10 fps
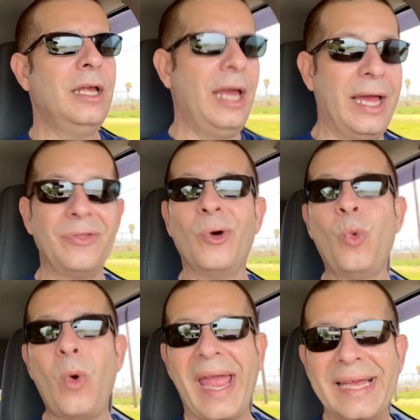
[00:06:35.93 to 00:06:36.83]
and the
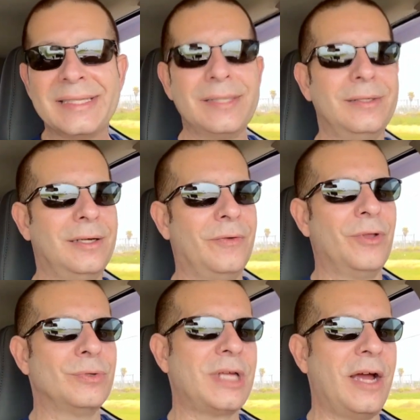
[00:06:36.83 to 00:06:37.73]
weight of
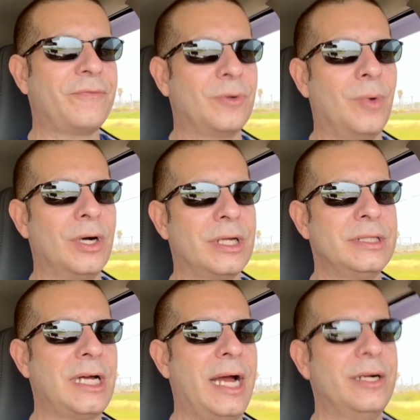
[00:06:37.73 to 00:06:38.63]
those
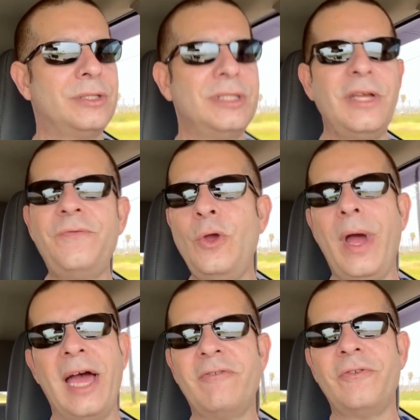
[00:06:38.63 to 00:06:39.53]
aftermarket tires, is if you
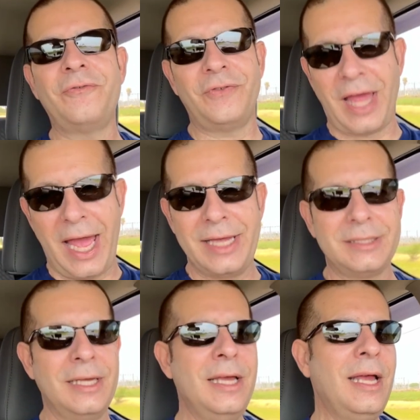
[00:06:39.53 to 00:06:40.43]
have a flat.
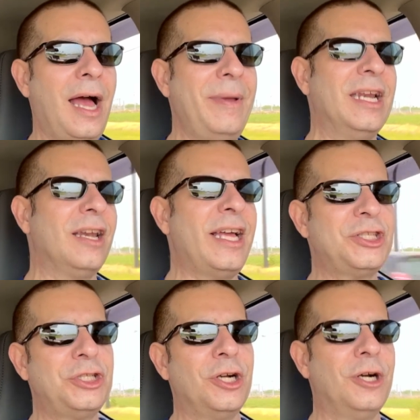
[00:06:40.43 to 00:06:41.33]
I mean,
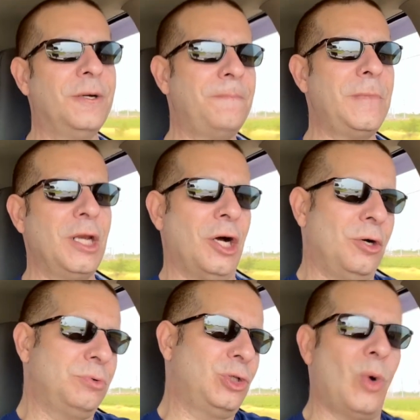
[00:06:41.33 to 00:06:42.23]
unless you're, you
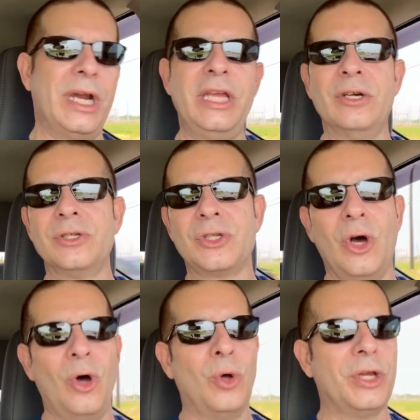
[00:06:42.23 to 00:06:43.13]
know, 20 years
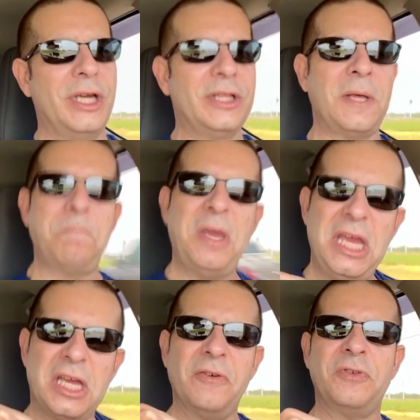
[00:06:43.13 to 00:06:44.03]
old and at the
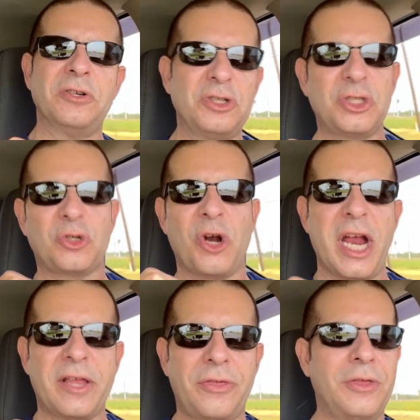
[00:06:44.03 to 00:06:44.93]
peak of your strength,